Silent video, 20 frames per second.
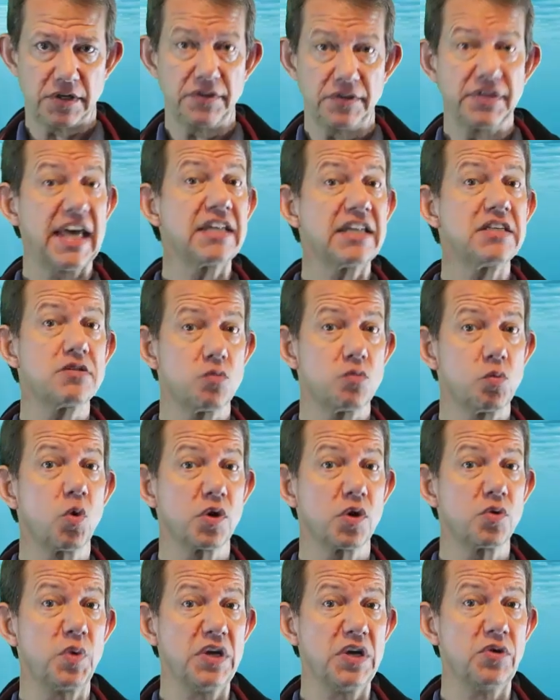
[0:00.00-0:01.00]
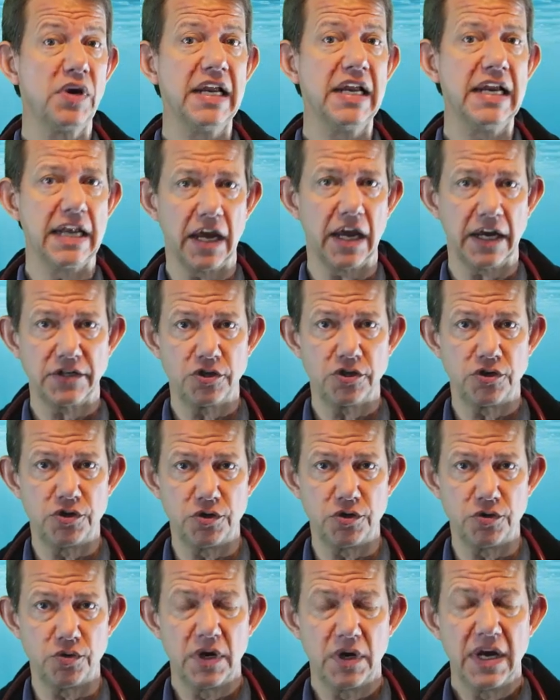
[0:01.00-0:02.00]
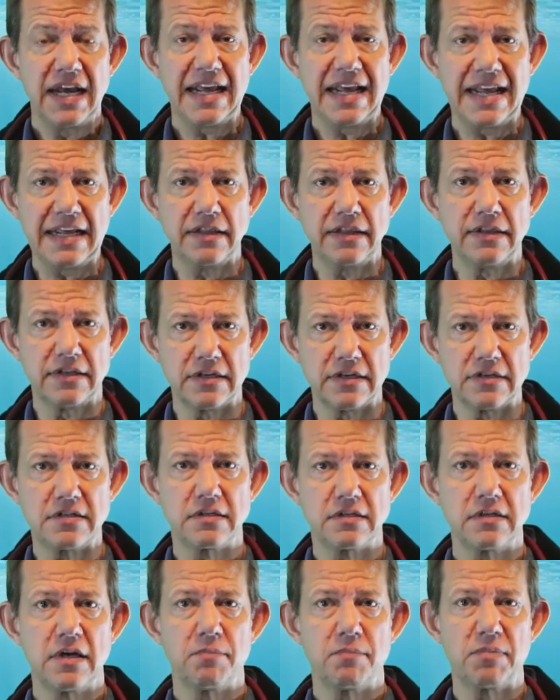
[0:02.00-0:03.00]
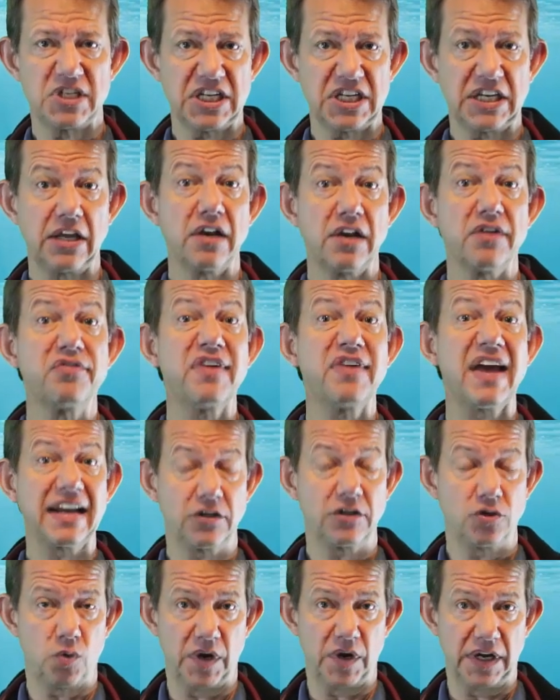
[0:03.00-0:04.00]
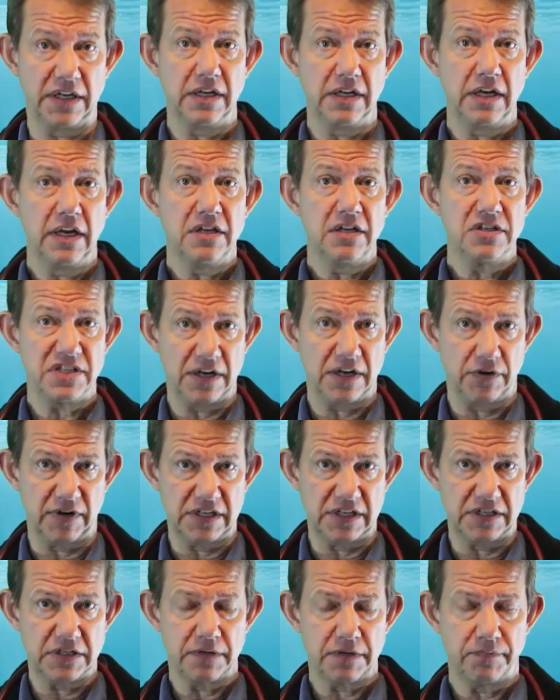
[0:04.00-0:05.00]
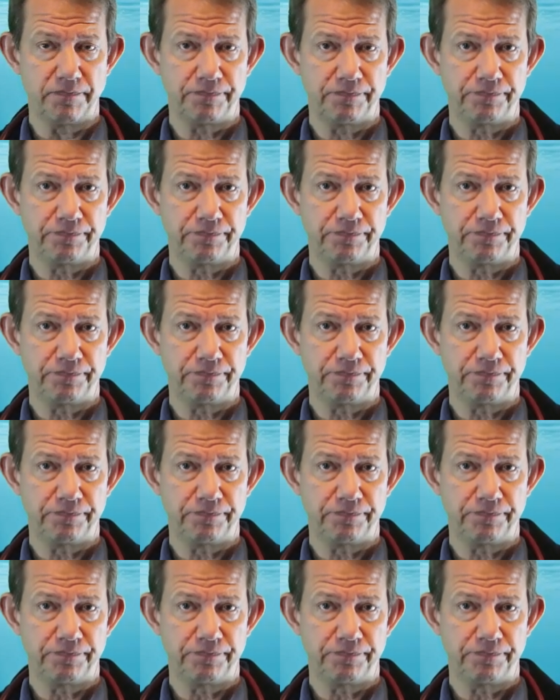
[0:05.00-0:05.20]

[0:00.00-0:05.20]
And that's what we'd really like to do in this particular factoid series.